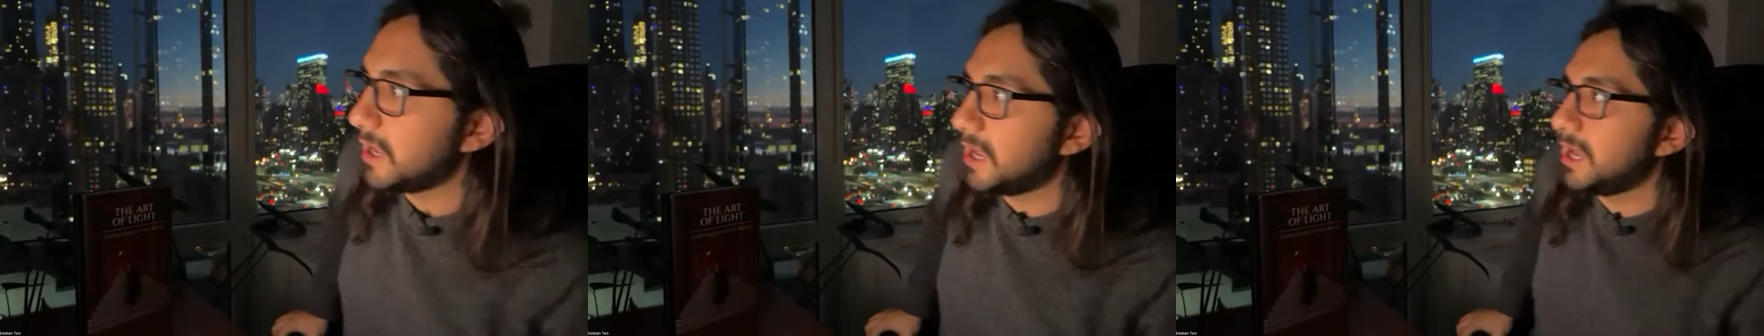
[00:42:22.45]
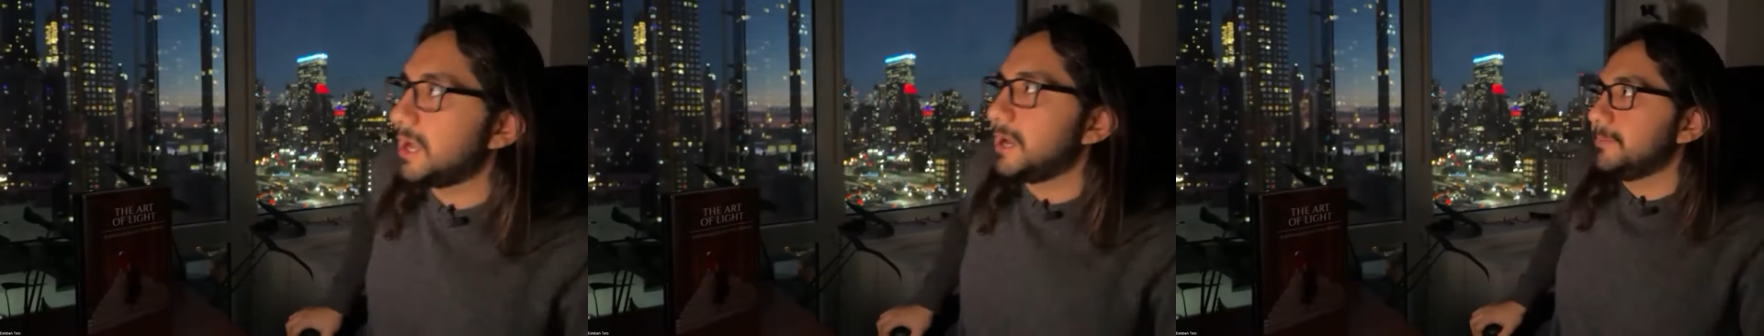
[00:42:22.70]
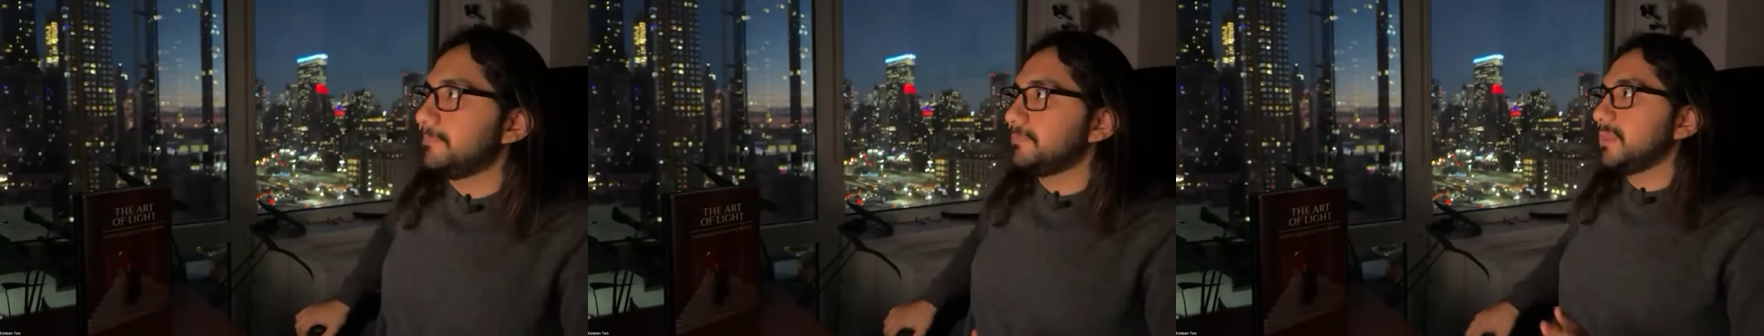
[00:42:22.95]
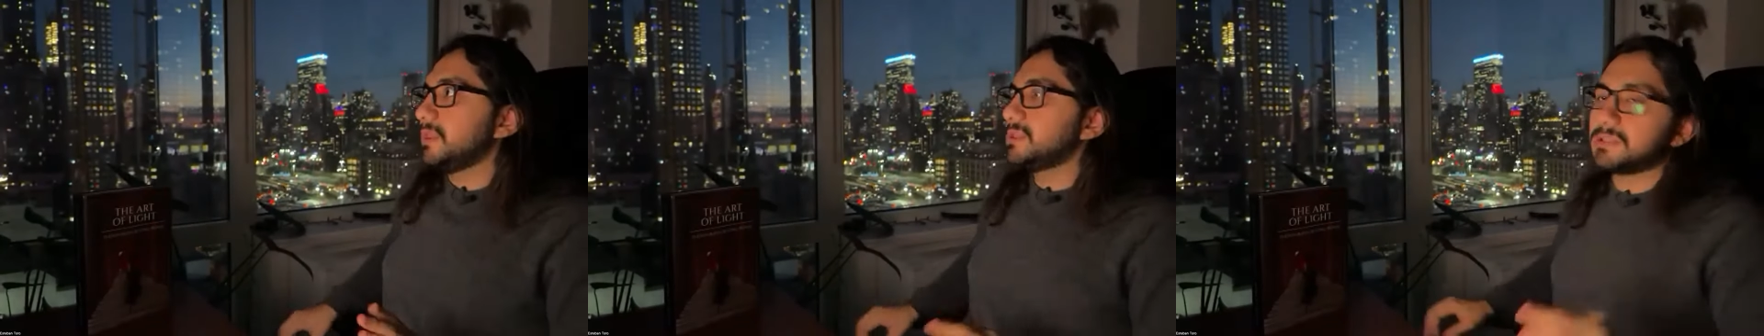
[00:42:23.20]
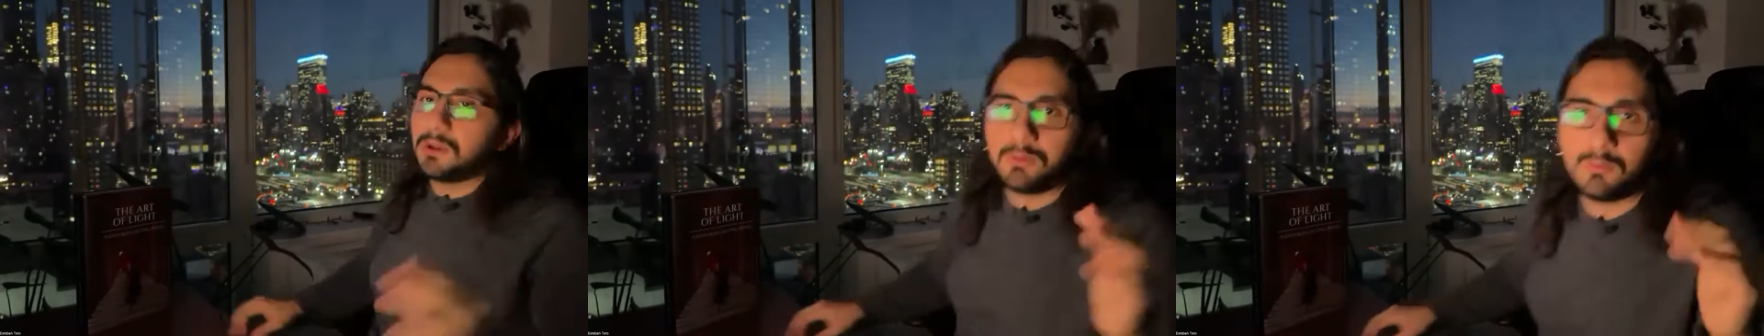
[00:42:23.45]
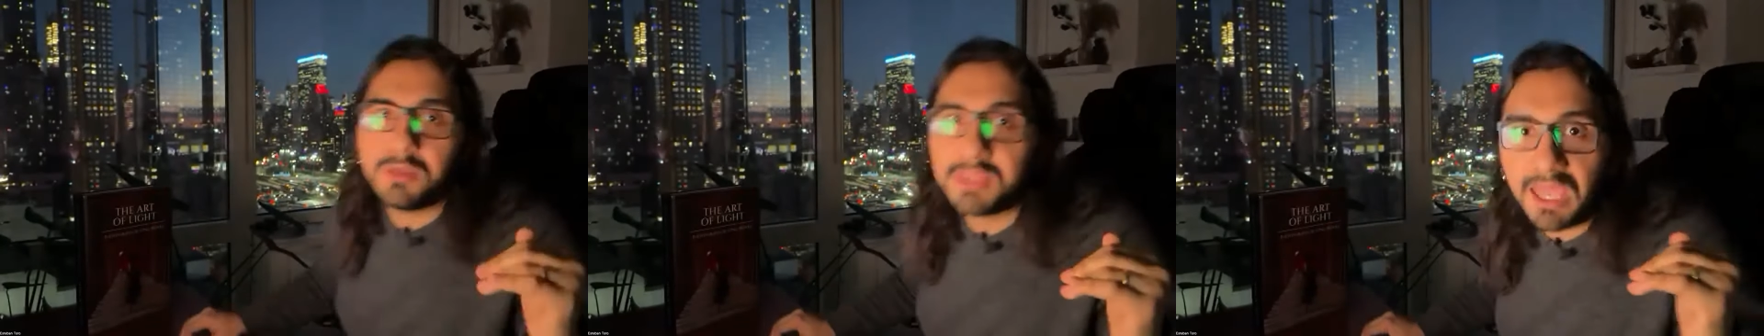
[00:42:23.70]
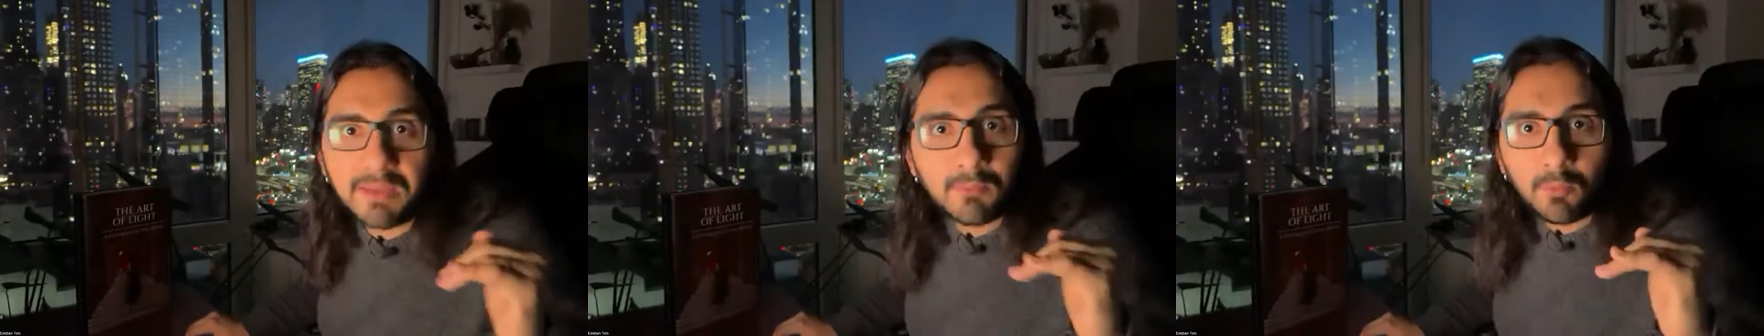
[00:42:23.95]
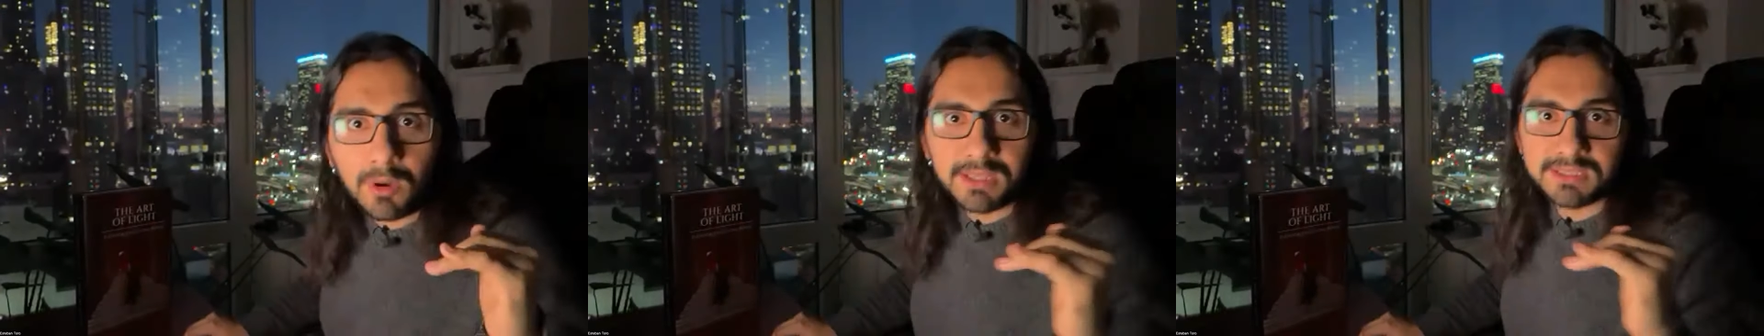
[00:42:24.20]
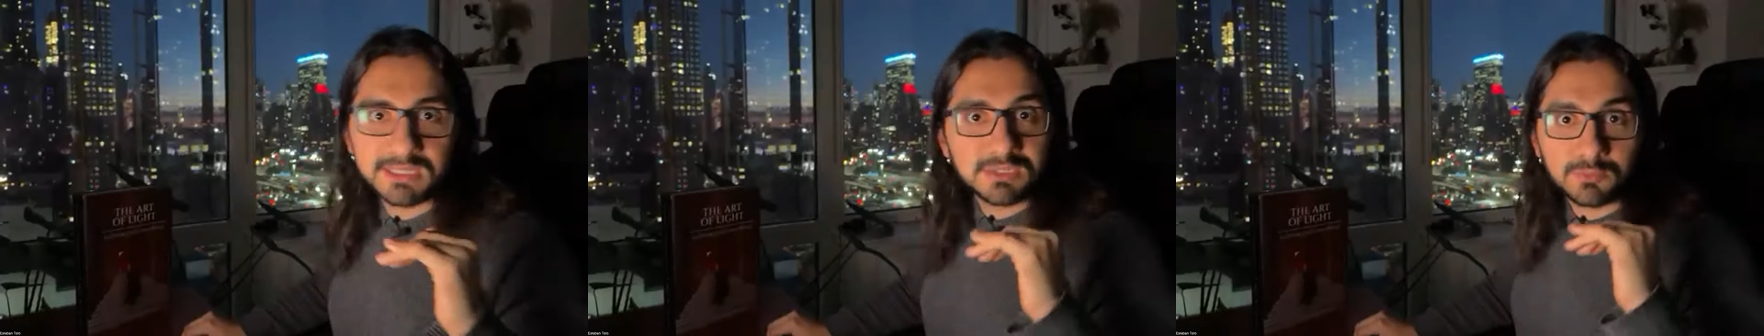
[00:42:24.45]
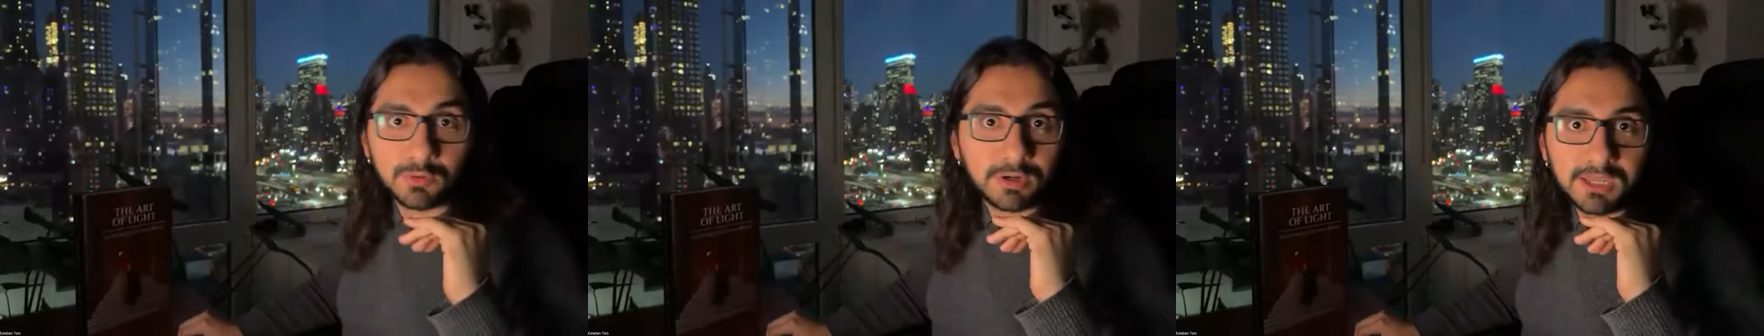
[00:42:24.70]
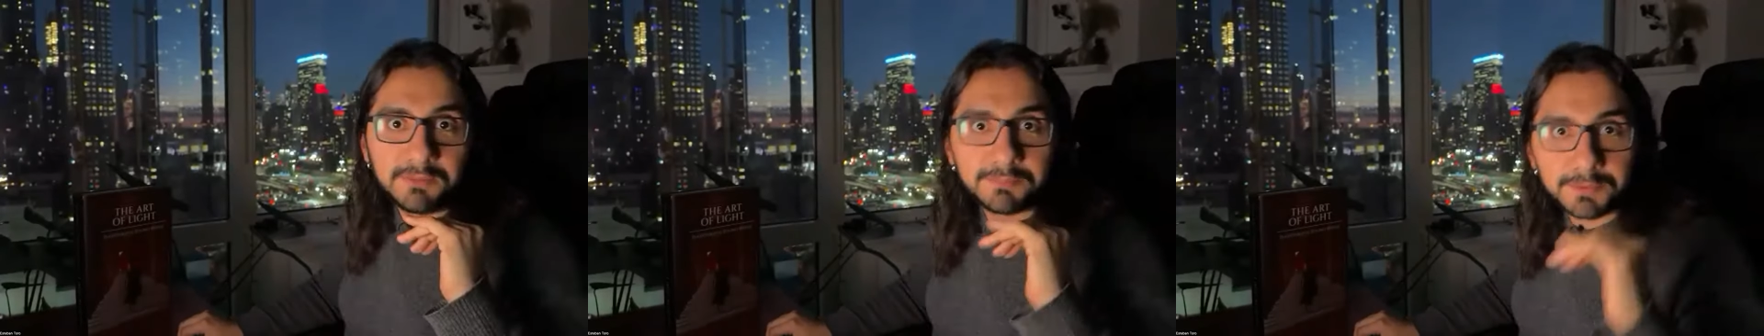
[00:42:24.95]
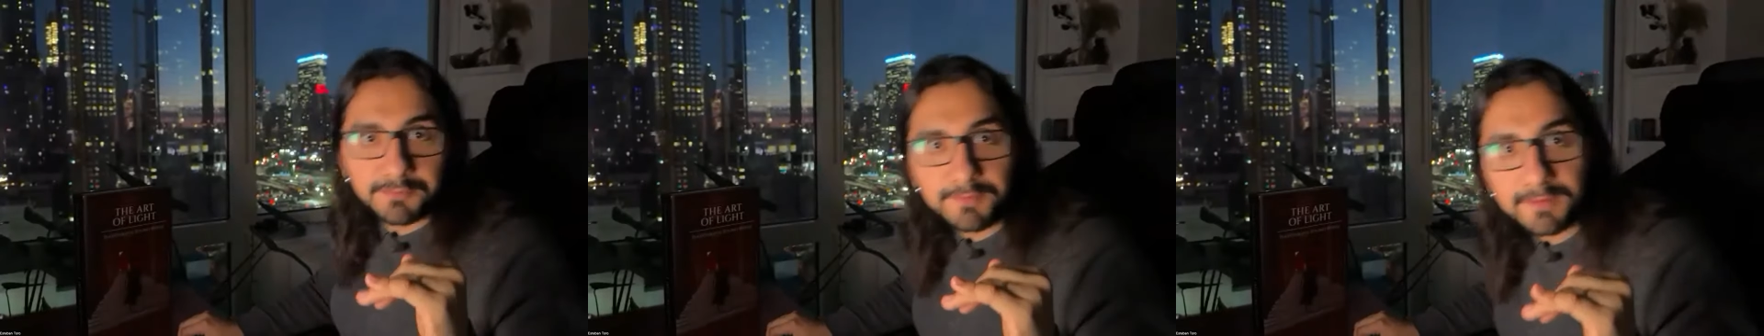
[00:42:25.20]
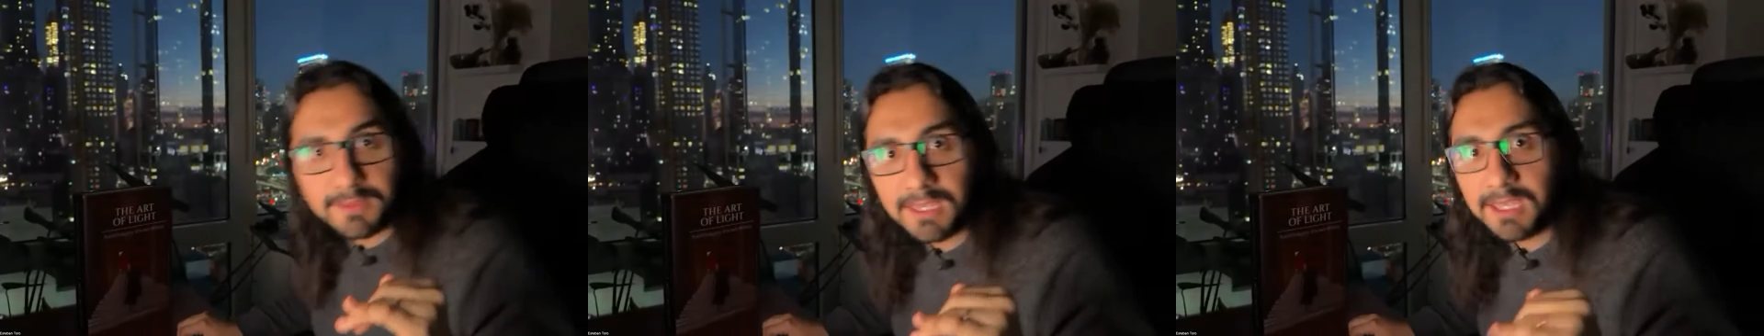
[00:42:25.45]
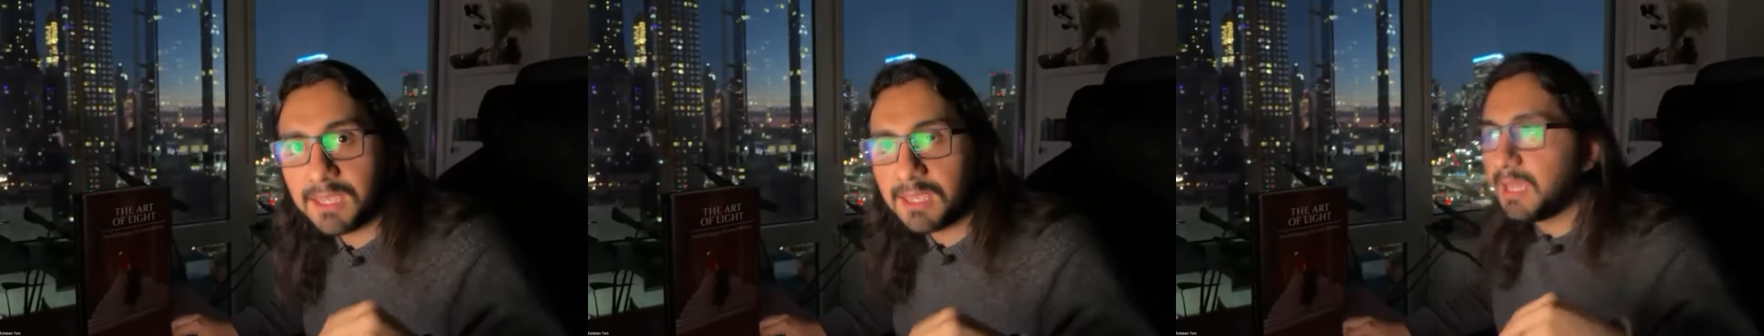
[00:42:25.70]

Um, so with M1s, it's working perfectly.